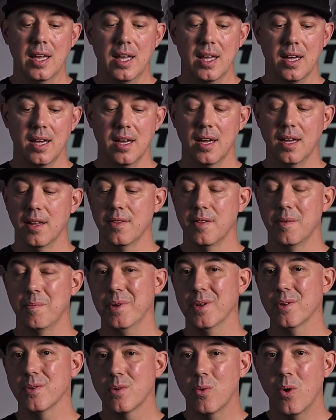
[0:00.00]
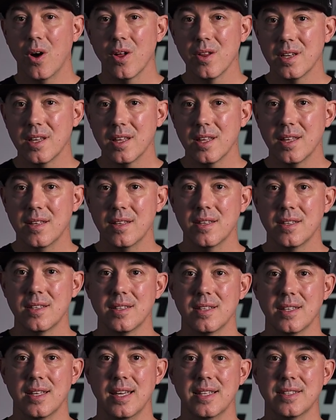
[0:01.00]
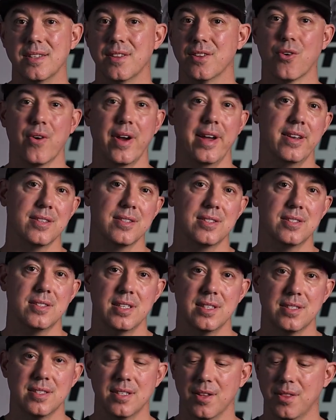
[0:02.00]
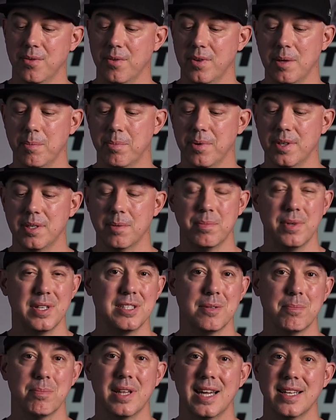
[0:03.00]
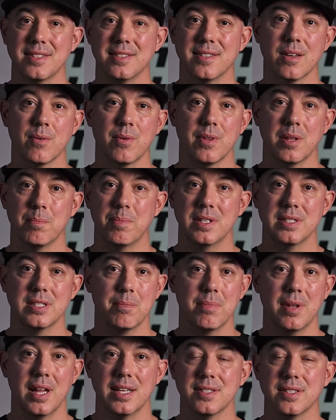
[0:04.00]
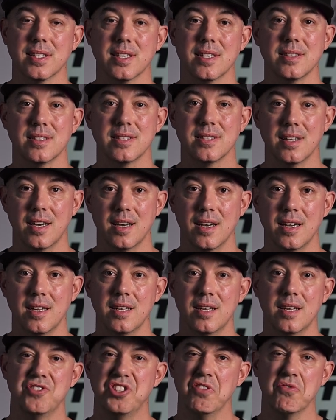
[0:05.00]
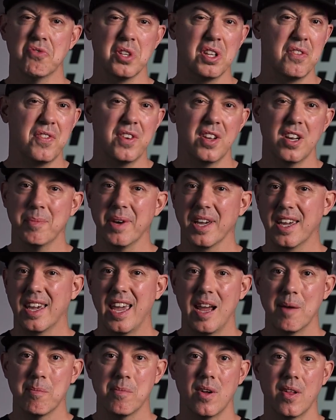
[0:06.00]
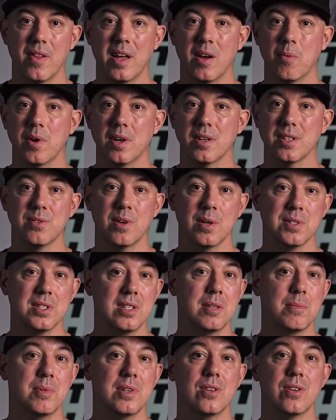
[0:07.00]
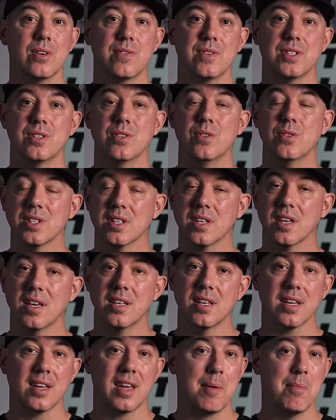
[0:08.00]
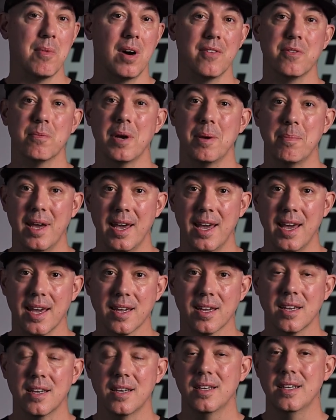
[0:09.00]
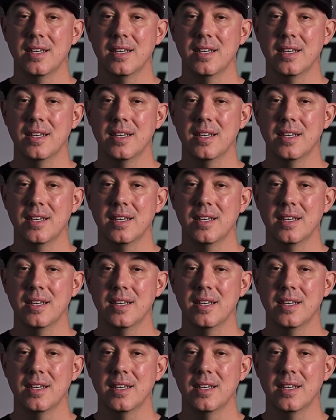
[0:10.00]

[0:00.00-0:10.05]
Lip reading: The build quality isn't the greatest. It's a 3D printed piece of plastic with a piece of plastic inside. Didn't really fit on my camera all that well, so I was a little bit nervous using it. It came off in my bag.